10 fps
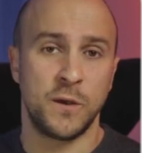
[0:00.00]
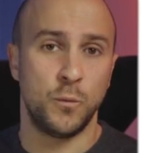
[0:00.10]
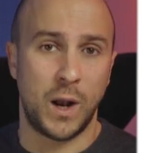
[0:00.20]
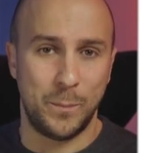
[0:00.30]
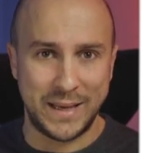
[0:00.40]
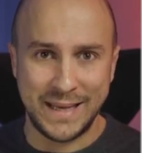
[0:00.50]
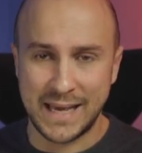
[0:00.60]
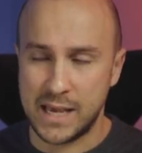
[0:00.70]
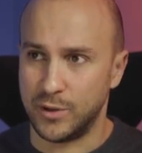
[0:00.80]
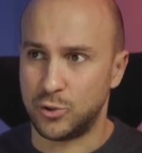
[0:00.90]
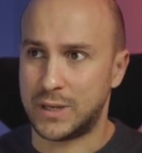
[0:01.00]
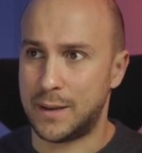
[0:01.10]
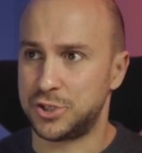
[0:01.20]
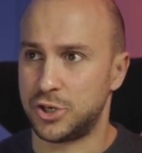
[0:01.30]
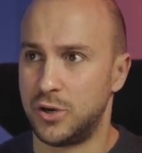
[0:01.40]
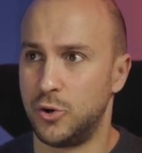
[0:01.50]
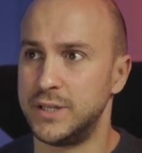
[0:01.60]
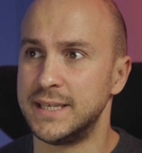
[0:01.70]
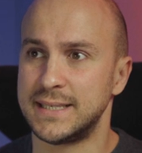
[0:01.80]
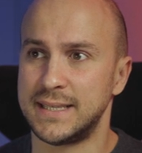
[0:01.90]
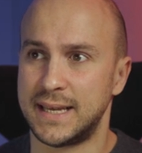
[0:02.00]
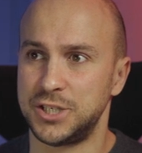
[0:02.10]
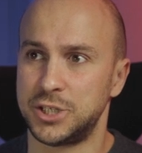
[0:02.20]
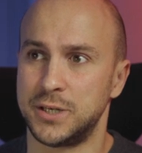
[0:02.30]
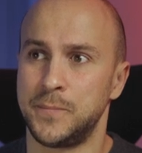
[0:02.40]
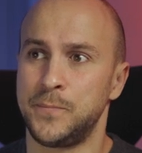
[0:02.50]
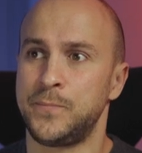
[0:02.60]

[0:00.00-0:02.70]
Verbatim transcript: while being able to capture audience attention.